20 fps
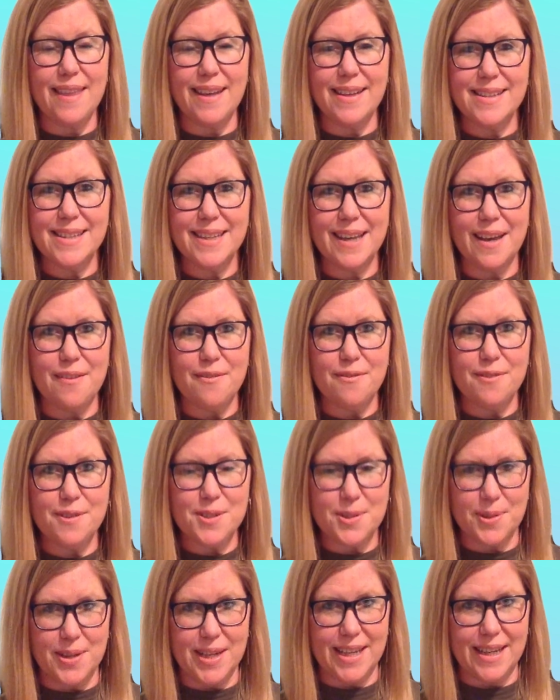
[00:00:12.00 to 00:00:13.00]
thanks again for
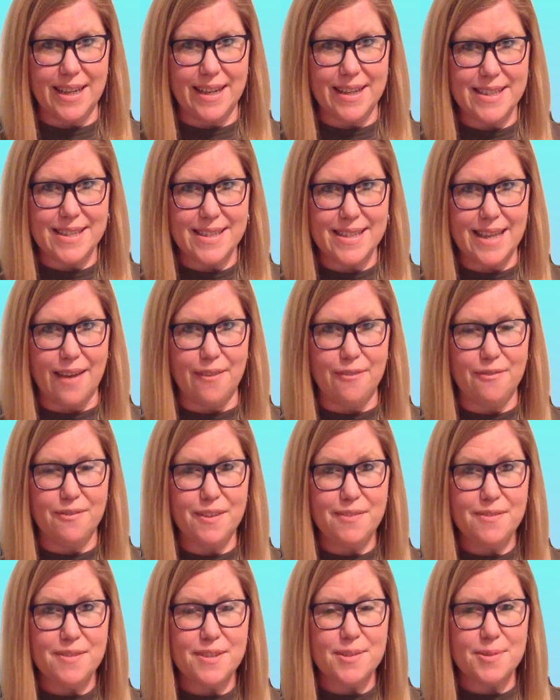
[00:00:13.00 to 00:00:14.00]
joining us at
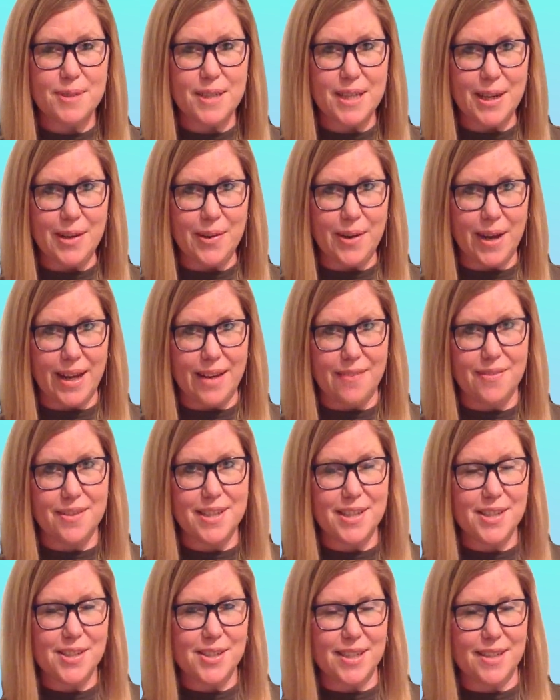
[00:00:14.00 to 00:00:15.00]
Fifth Street Creative
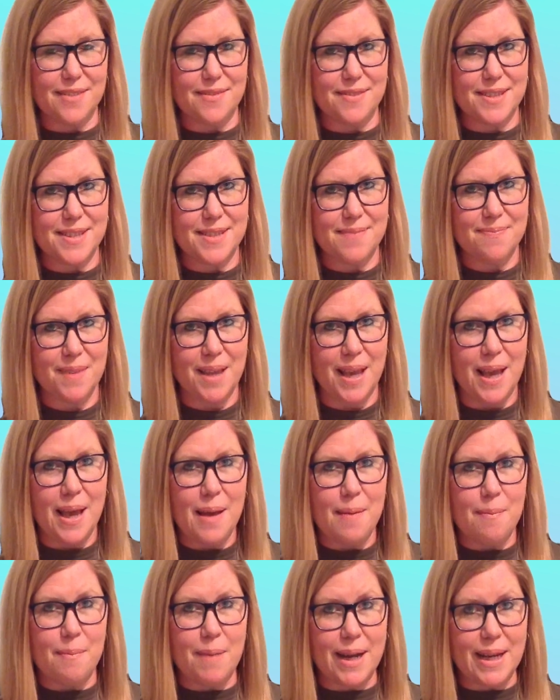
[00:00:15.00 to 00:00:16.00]
Initiatives.
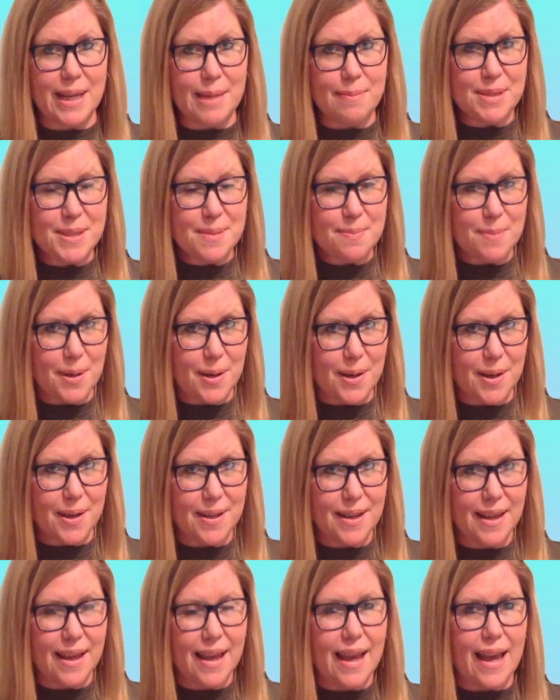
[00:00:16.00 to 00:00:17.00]
My name is
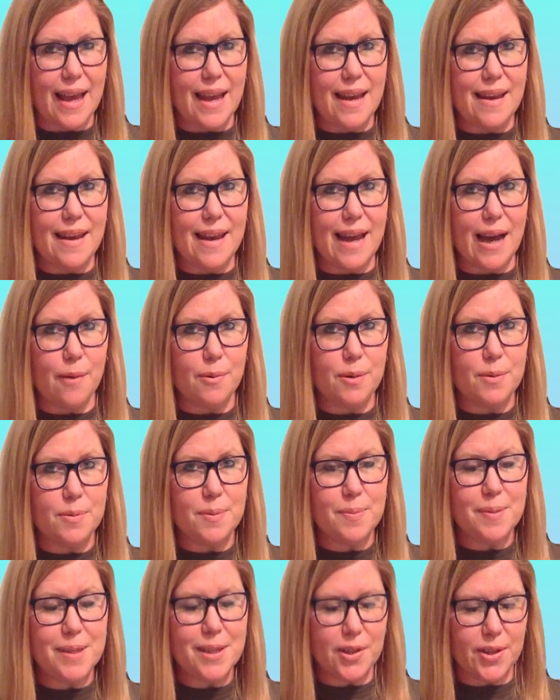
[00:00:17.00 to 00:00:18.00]
Maud, and now we
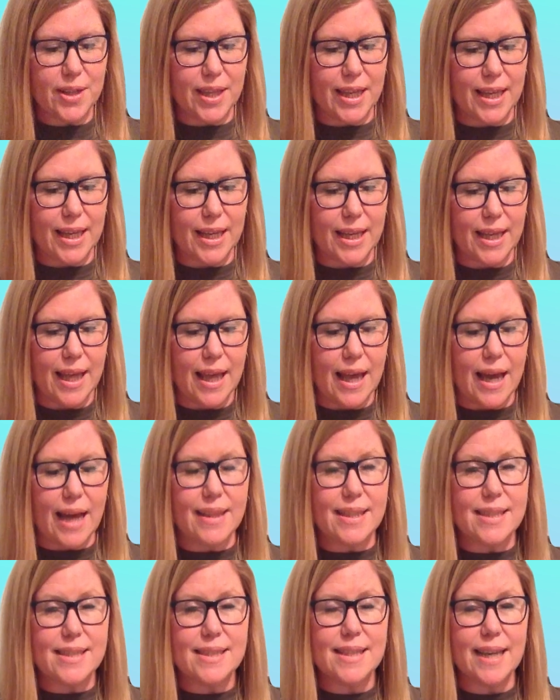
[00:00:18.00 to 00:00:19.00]
will be looking
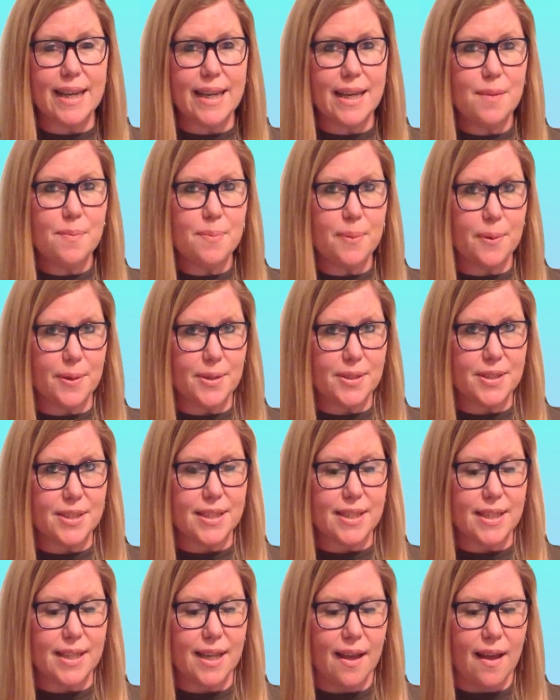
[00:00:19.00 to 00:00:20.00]
at the second
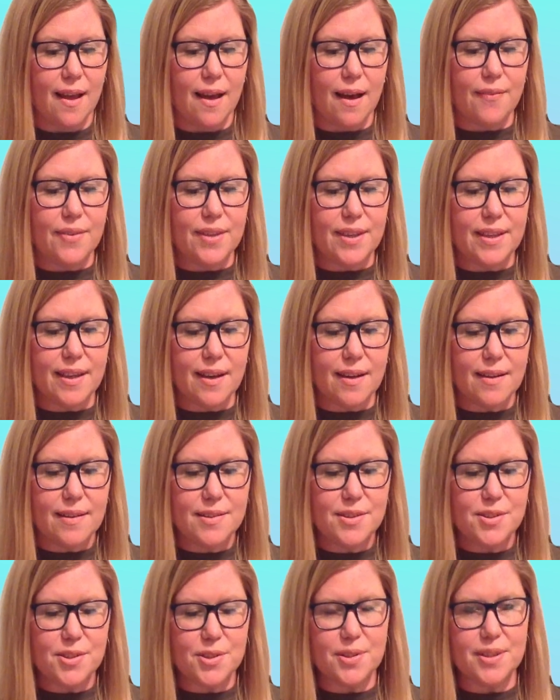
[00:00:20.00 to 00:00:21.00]
portion of A
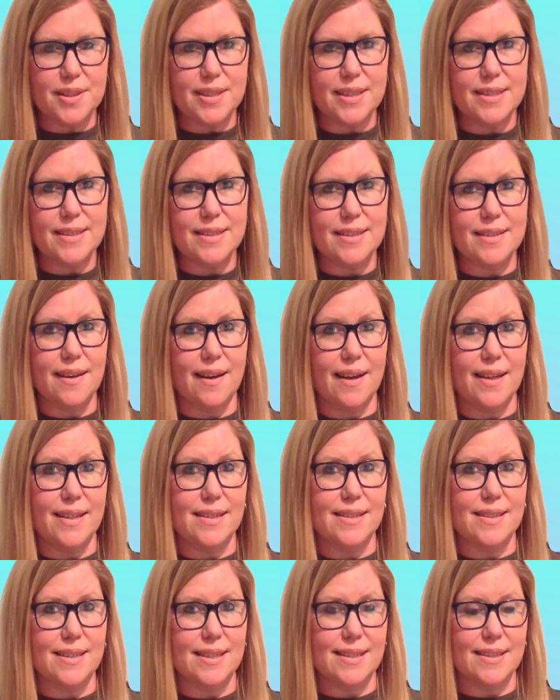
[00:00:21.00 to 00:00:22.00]
Young Journalist's Guide
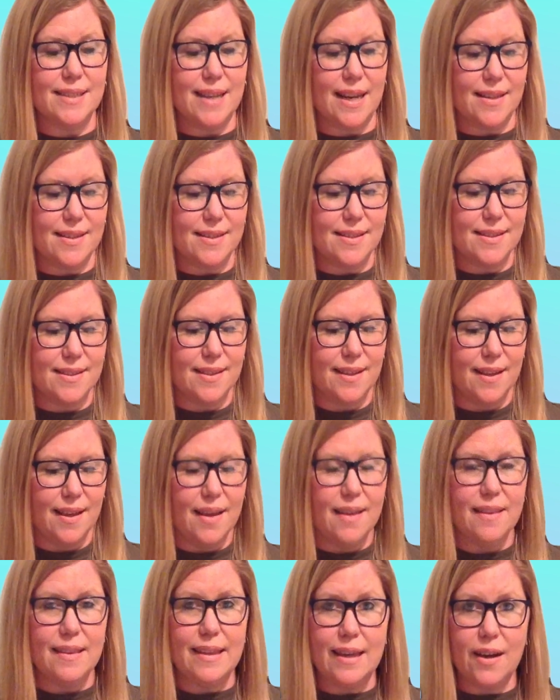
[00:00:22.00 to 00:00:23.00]
to Success,
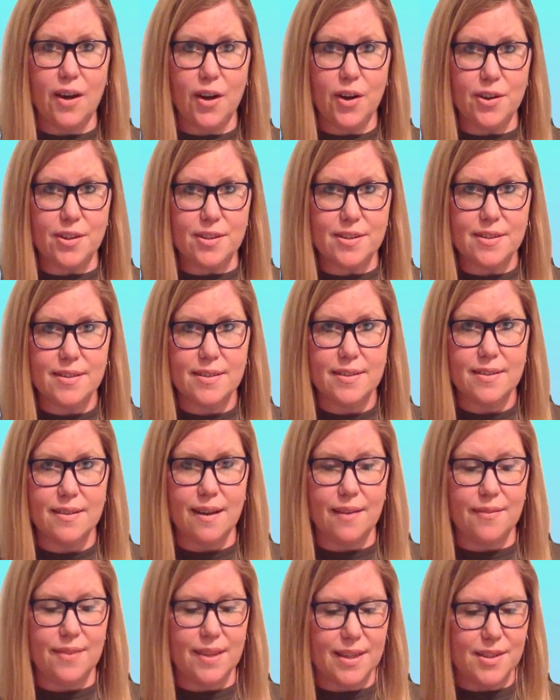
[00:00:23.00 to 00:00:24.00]
The Art
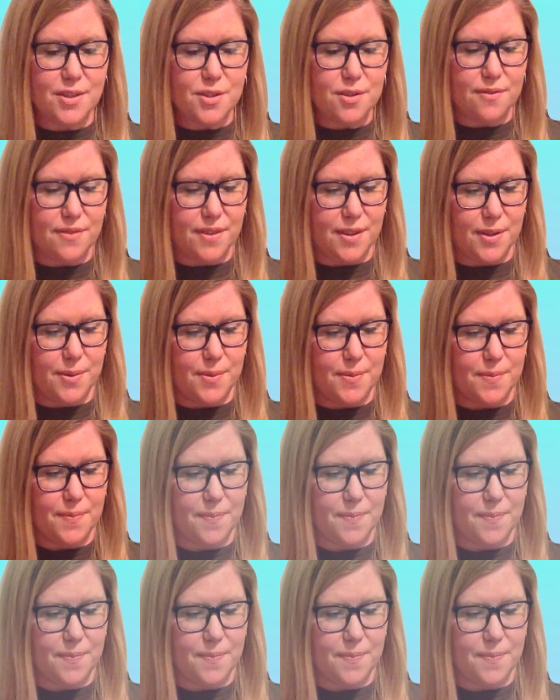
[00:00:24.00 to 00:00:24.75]
of the Interview.